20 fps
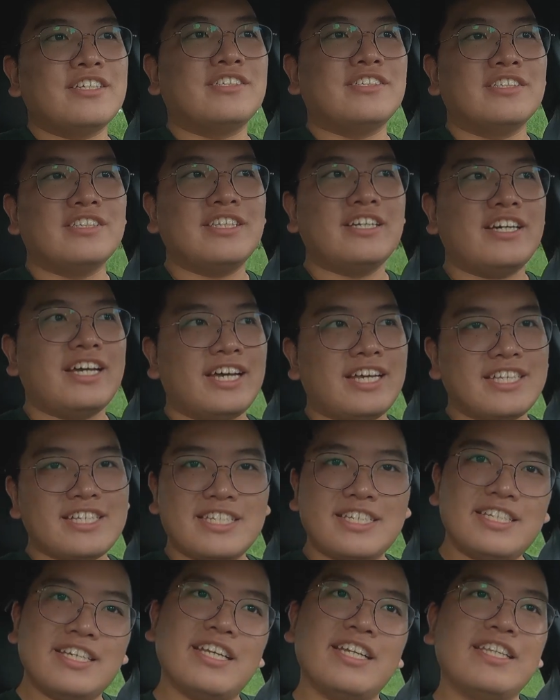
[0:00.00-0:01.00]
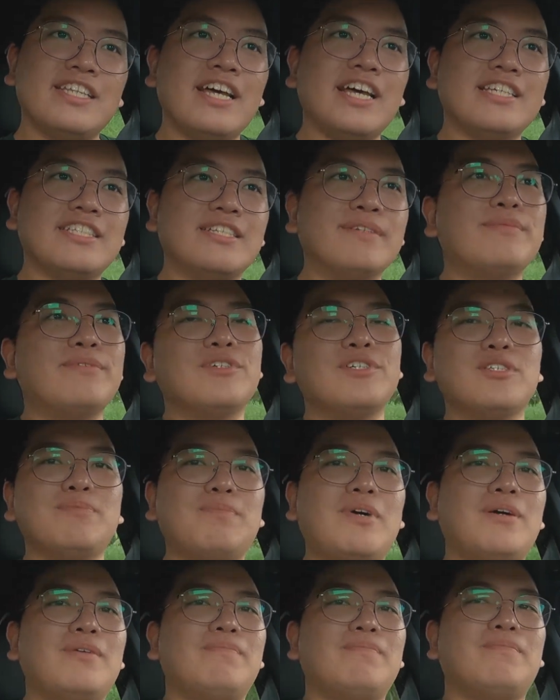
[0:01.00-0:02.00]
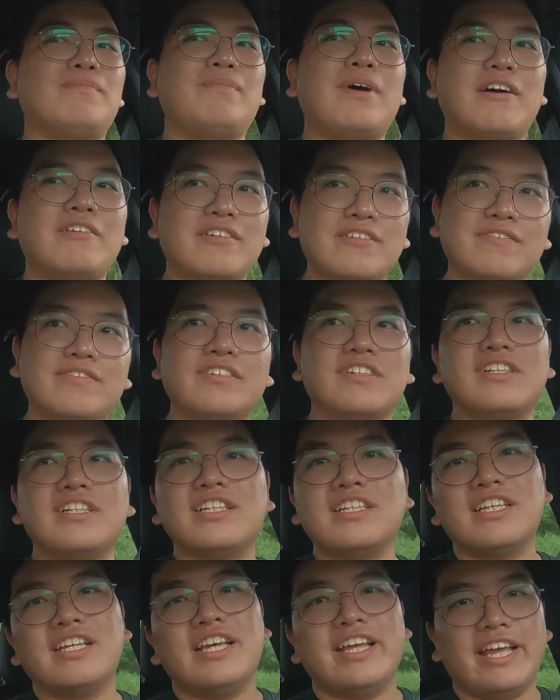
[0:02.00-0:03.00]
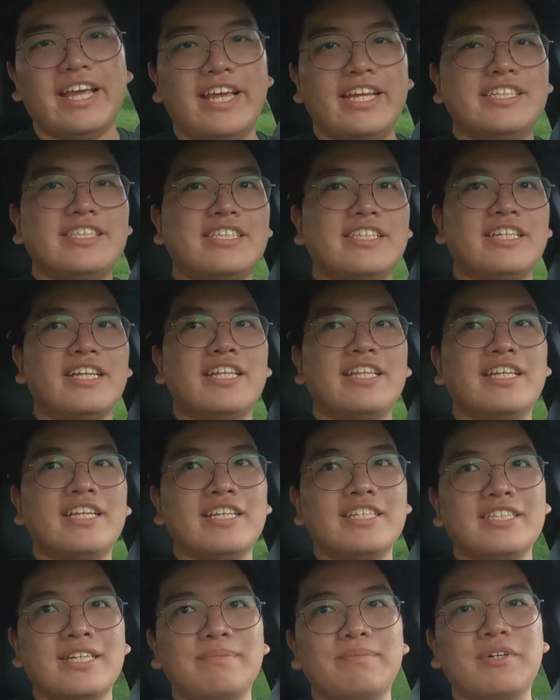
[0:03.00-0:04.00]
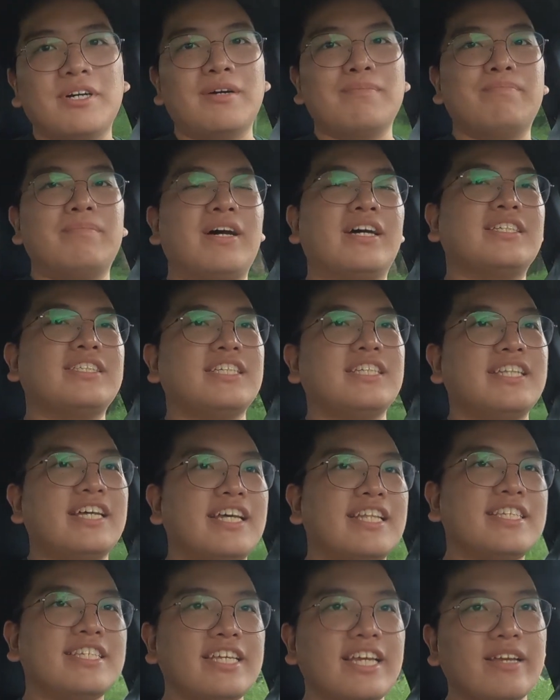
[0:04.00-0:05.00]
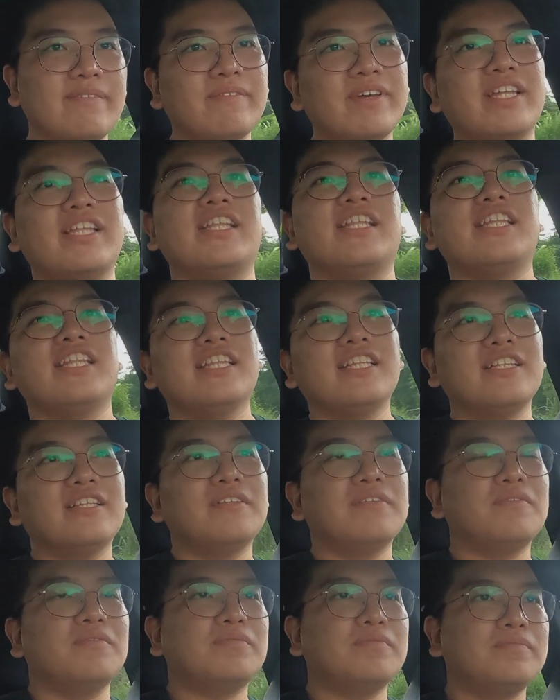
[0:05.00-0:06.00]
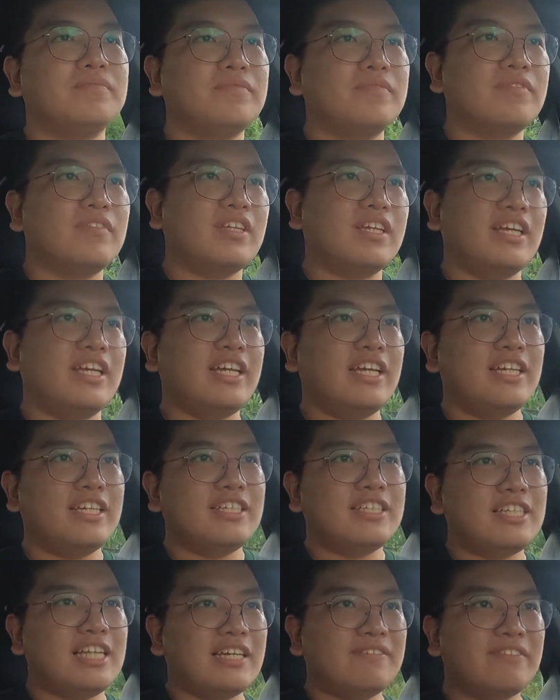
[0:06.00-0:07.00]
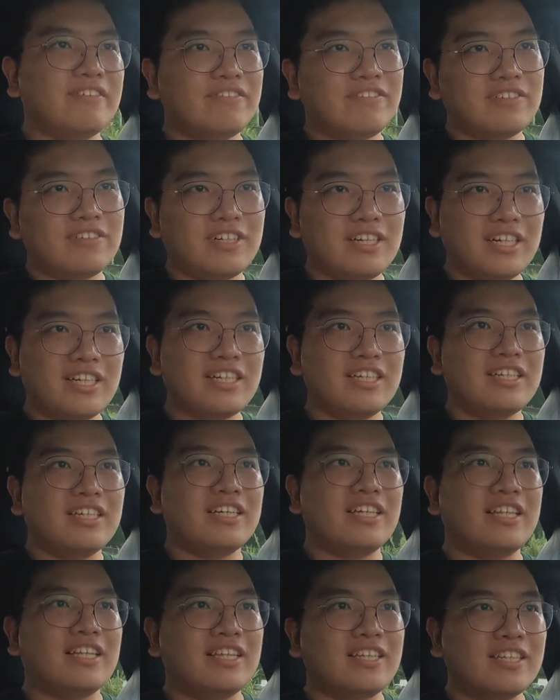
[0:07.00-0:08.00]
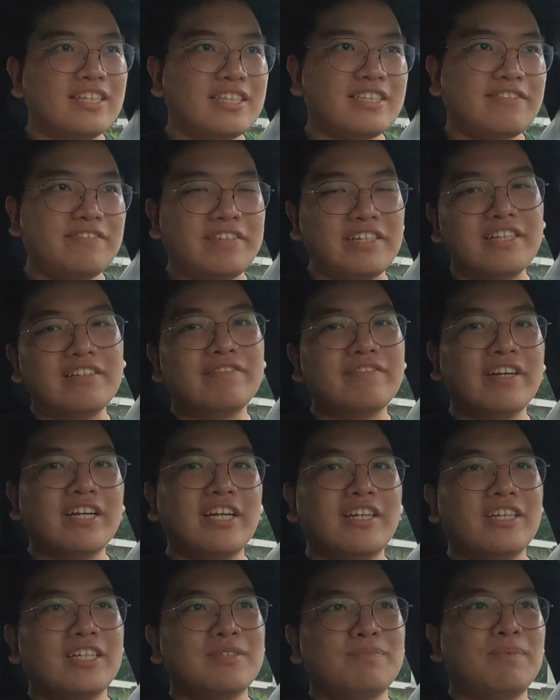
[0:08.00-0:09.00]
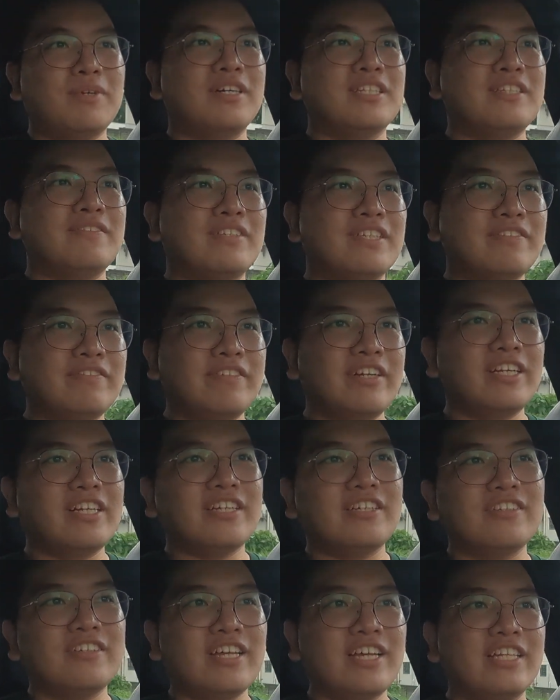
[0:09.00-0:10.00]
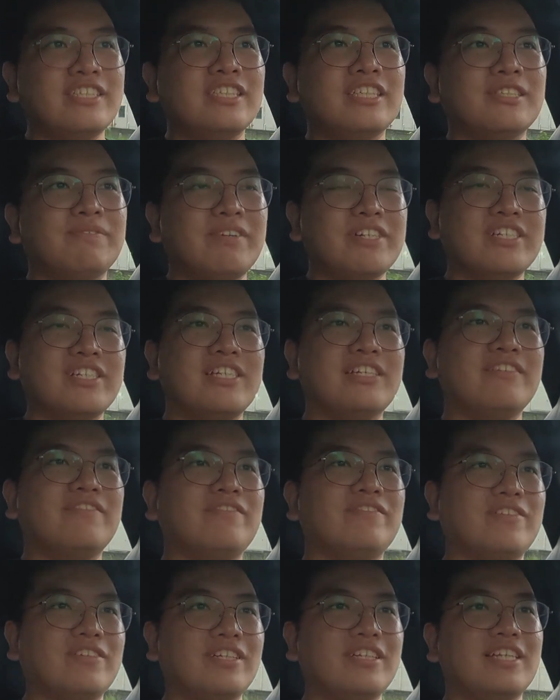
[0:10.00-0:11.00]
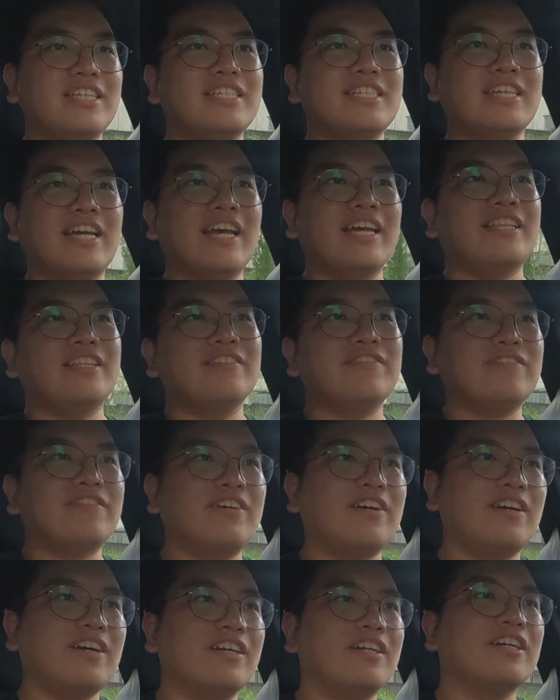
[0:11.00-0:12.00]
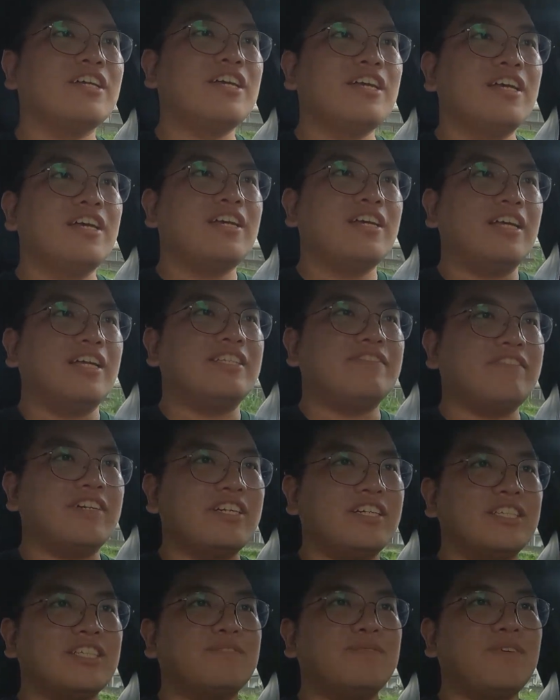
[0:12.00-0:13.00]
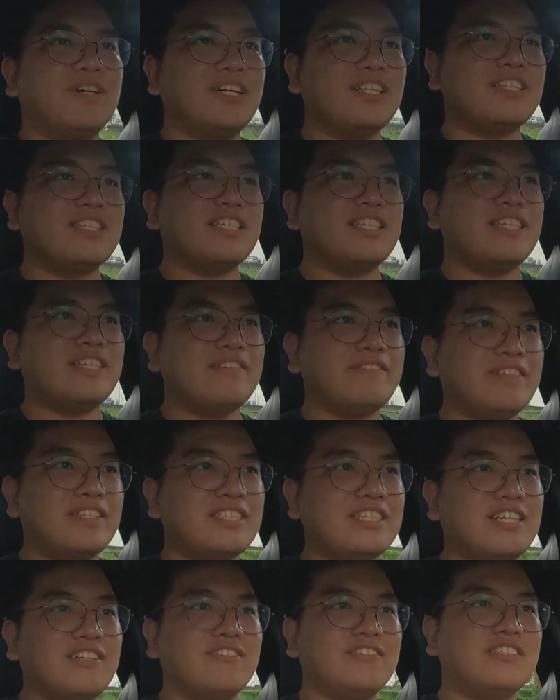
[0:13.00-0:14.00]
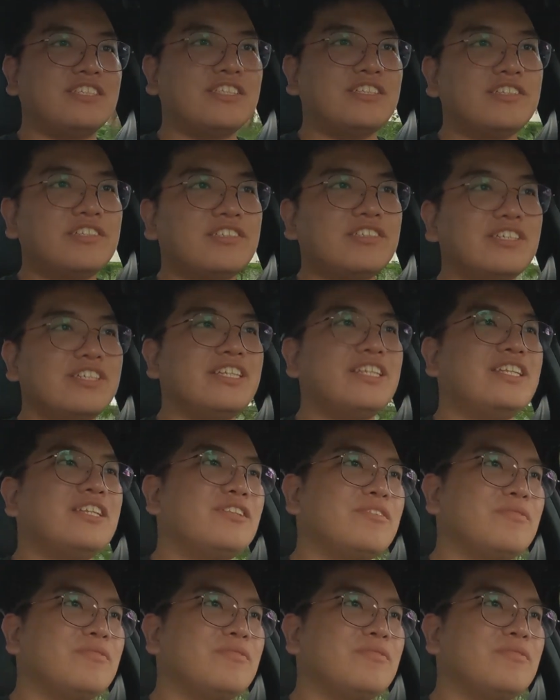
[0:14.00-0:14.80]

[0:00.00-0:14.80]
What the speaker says: Honda has. It has the most powerful engine in the subcompact sedan segment. And just like before, it does feel very responsive. It's a very good engine, especially for this kind of car. It's very responsive, it sounds good.